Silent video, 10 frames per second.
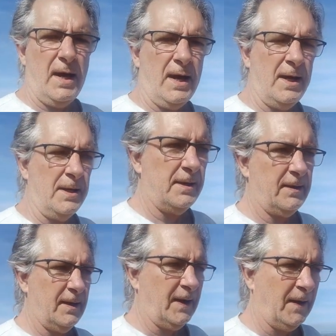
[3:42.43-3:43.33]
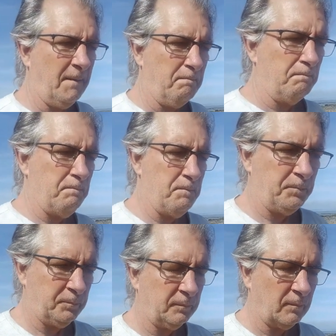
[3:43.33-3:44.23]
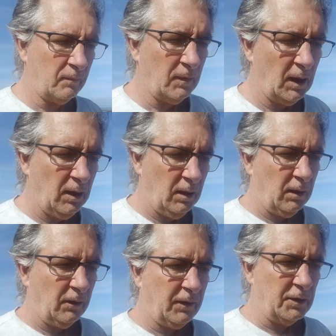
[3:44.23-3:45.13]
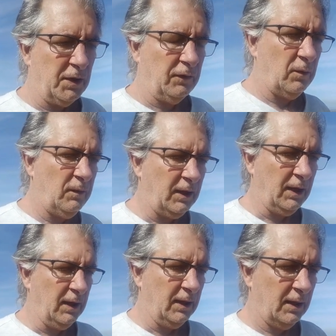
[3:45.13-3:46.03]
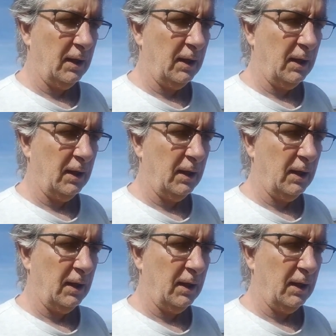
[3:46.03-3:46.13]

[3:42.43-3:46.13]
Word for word: and um, so she stood there,